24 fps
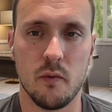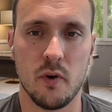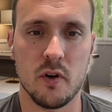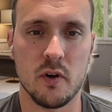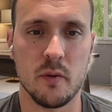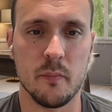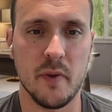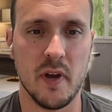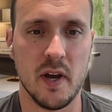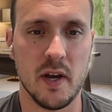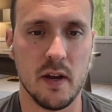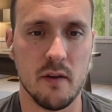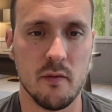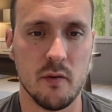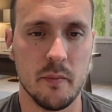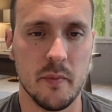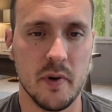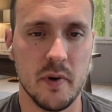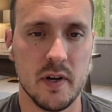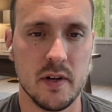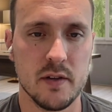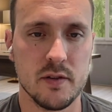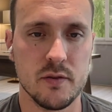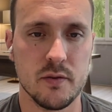Welcome back,
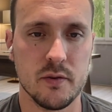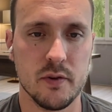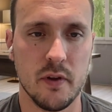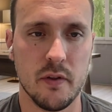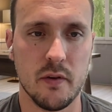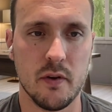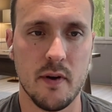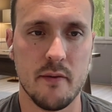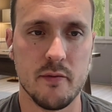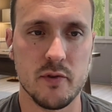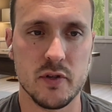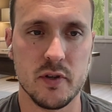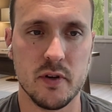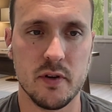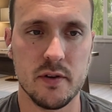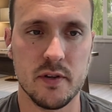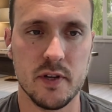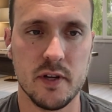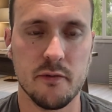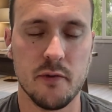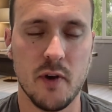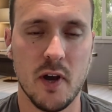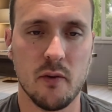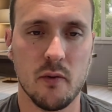everybody, to another episode of
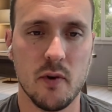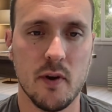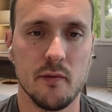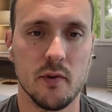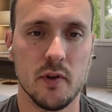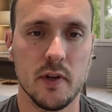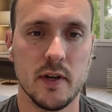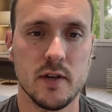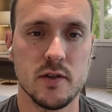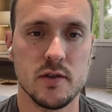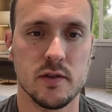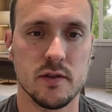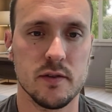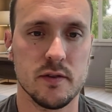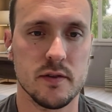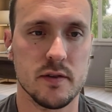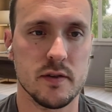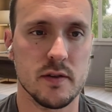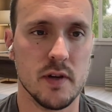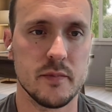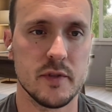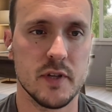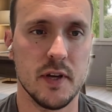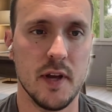DeFi
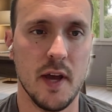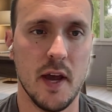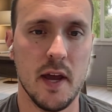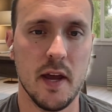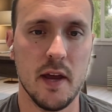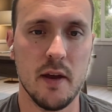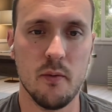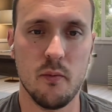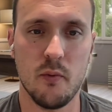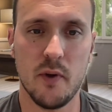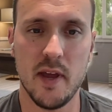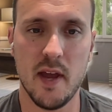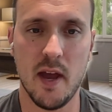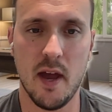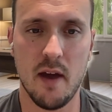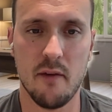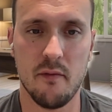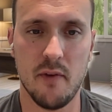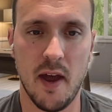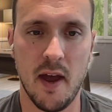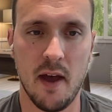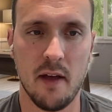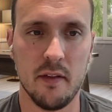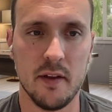Revelations. Today, we have
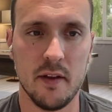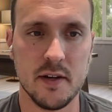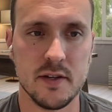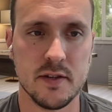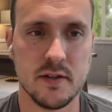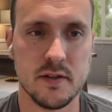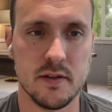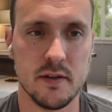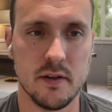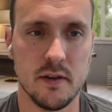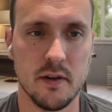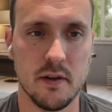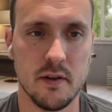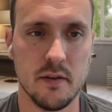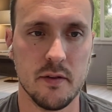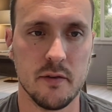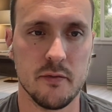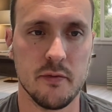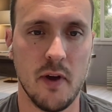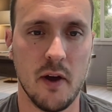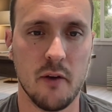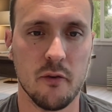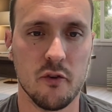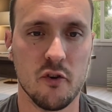Alex, the
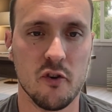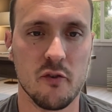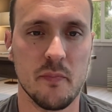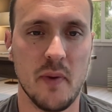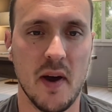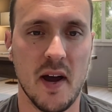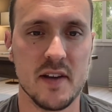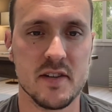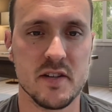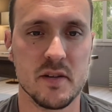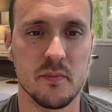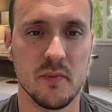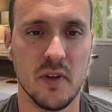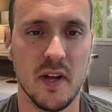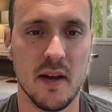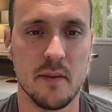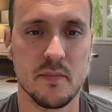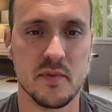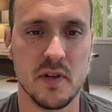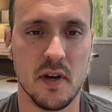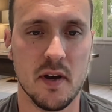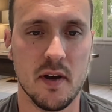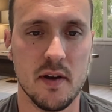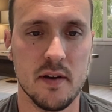founder of Possum
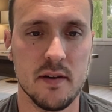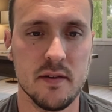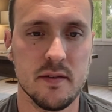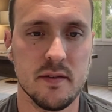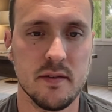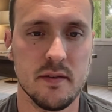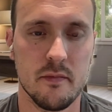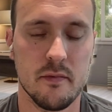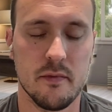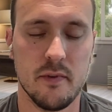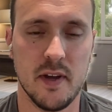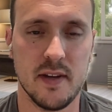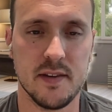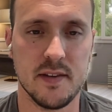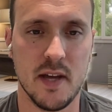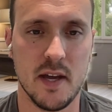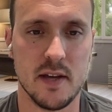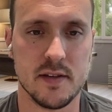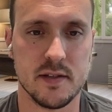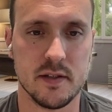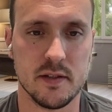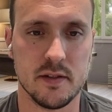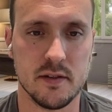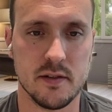Labs, on.
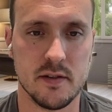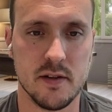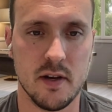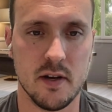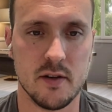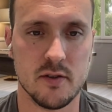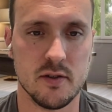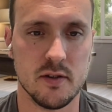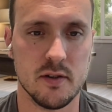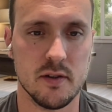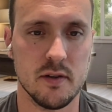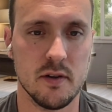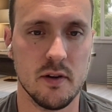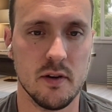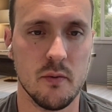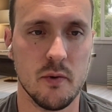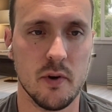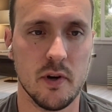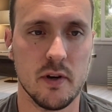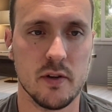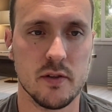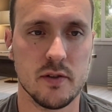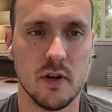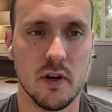Fantastic discussion. We're
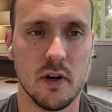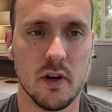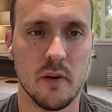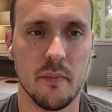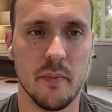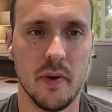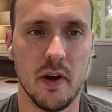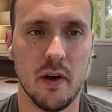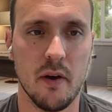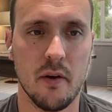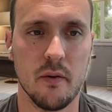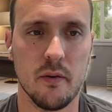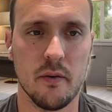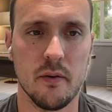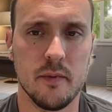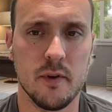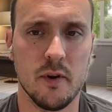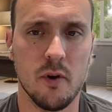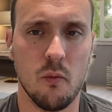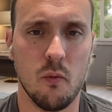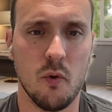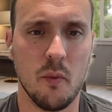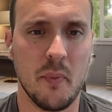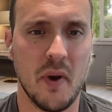going to talk about,
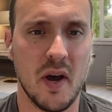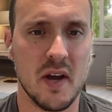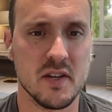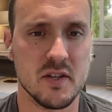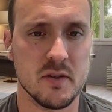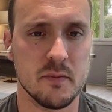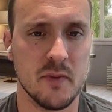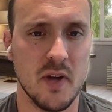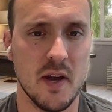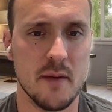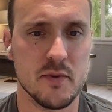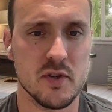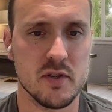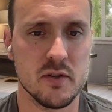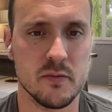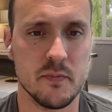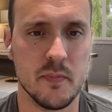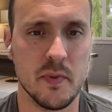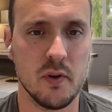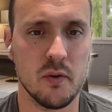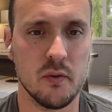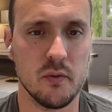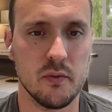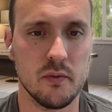what Possum Labs has
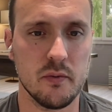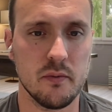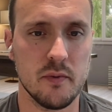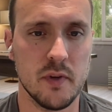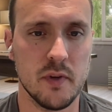built,